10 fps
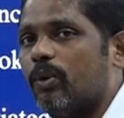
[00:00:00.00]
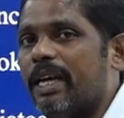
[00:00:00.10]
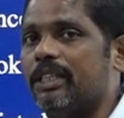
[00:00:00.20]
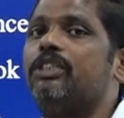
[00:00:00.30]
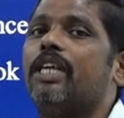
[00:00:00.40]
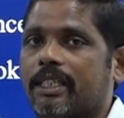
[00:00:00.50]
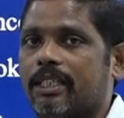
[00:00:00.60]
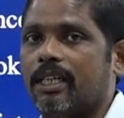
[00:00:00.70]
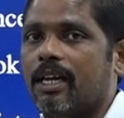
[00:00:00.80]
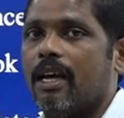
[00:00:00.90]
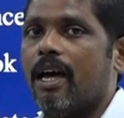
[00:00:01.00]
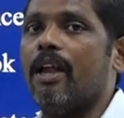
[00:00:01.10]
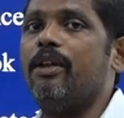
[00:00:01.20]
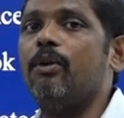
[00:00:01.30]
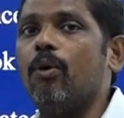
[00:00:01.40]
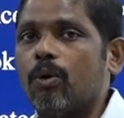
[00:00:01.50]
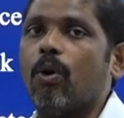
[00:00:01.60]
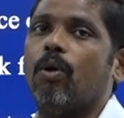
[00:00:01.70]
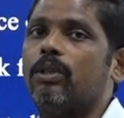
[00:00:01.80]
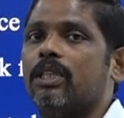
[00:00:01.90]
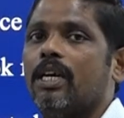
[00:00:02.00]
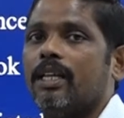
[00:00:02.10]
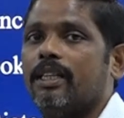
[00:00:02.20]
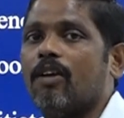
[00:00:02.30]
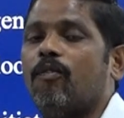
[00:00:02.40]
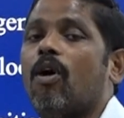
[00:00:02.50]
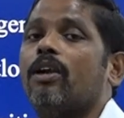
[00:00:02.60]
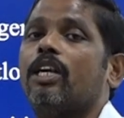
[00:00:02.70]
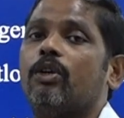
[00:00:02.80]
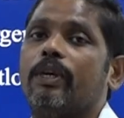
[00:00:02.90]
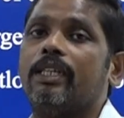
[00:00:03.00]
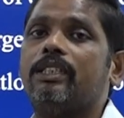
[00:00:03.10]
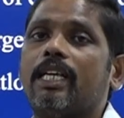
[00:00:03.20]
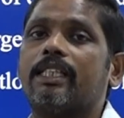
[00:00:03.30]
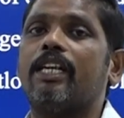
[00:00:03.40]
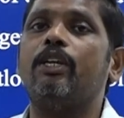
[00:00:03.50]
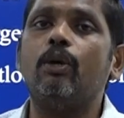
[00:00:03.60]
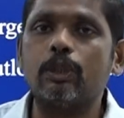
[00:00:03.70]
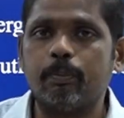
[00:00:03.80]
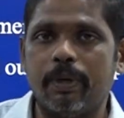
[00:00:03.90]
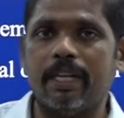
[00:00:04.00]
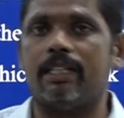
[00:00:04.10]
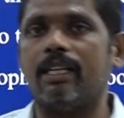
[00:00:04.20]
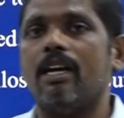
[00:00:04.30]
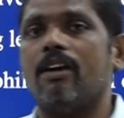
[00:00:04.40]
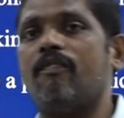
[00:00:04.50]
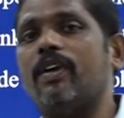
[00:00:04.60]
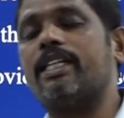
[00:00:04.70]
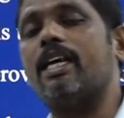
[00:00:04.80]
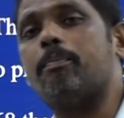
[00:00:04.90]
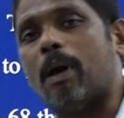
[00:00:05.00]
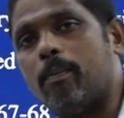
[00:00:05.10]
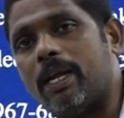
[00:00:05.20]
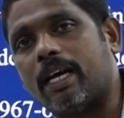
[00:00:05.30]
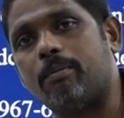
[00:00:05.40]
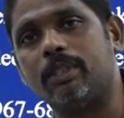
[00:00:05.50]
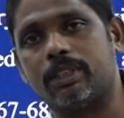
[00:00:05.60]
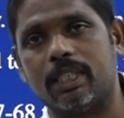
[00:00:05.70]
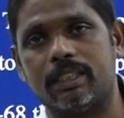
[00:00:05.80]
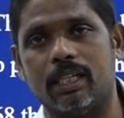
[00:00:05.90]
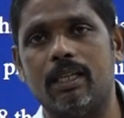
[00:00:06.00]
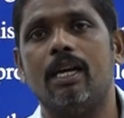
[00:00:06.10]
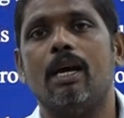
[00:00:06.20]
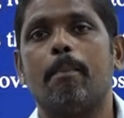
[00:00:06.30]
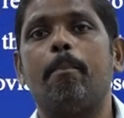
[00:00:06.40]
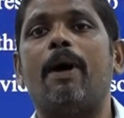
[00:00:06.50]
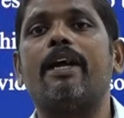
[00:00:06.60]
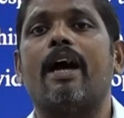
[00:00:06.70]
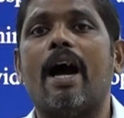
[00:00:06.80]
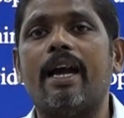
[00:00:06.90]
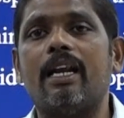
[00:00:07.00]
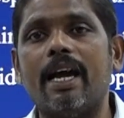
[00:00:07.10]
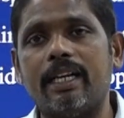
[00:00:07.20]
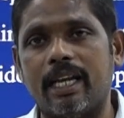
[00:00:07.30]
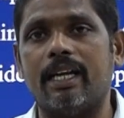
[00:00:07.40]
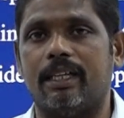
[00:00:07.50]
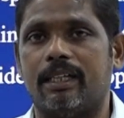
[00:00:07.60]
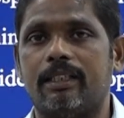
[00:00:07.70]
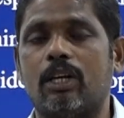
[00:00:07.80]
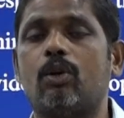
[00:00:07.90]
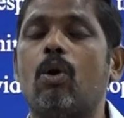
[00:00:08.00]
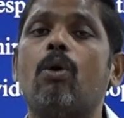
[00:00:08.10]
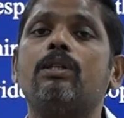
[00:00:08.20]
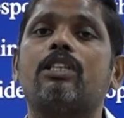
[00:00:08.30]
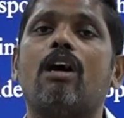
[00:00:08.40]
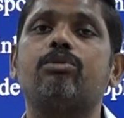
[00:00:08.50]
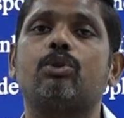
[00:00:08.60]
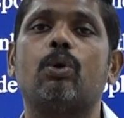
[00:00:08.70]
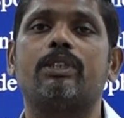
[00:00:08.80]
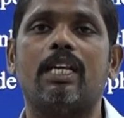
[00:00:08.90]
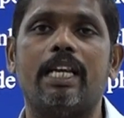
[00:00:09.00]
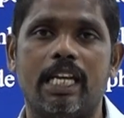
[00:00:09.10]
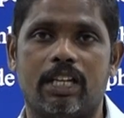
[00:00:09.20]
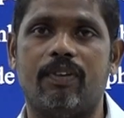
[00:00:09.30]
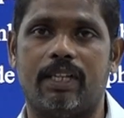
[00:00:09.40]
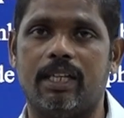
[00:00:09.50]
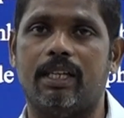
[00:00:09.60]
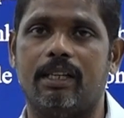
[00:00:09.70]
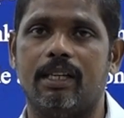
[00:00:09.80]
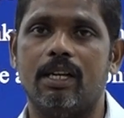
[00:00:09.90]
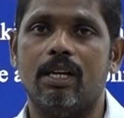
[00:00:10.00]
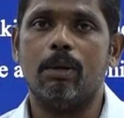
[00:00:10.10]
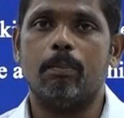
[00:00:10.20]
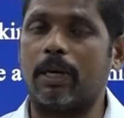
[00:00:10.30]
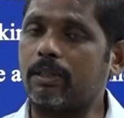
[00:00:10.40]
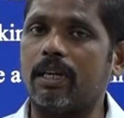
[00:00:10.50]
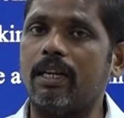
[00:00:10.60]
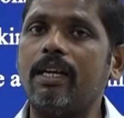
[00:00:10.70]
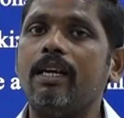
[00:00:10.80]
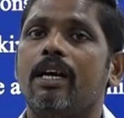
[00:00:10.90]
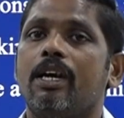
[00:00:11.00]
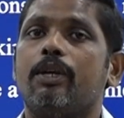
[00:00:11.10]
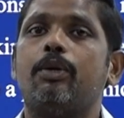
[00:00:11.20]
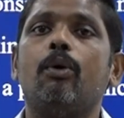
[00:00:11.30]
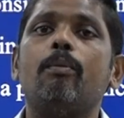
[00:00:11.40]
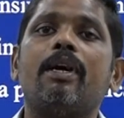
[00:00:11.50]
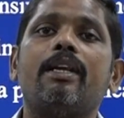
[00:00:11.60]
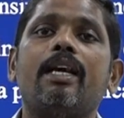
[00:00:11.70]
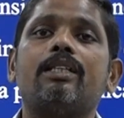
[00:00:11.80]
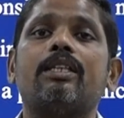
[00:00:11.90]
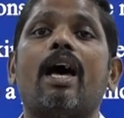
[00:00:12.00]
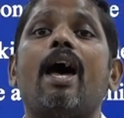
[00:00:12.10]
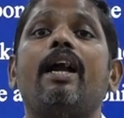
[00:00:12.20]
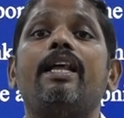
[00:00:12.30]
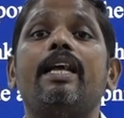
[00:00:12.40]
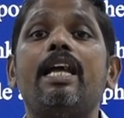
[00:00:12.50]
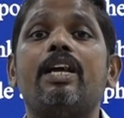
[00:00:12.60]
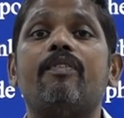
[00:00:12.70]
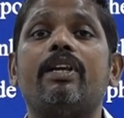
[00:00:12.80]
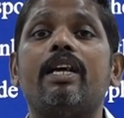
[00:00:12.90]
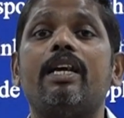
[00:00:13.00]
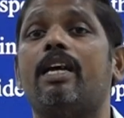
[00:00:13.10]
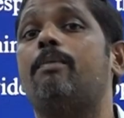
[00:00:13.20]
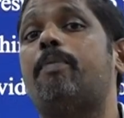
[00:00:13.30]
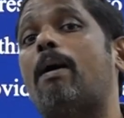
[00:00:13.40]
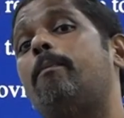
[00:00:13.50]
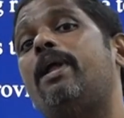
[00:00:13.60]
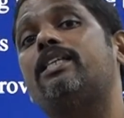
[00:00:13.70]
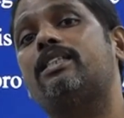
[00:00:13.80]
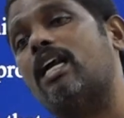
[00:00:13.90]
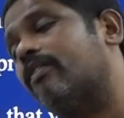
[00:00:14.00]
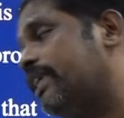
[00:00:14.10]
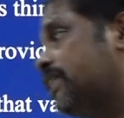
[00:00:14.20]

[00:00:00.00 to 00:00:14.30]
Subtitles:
to inject a new goals. They wanted to inject a new spirit within public administration by highlighting the goals of social equity, particularly humanness and equity in public service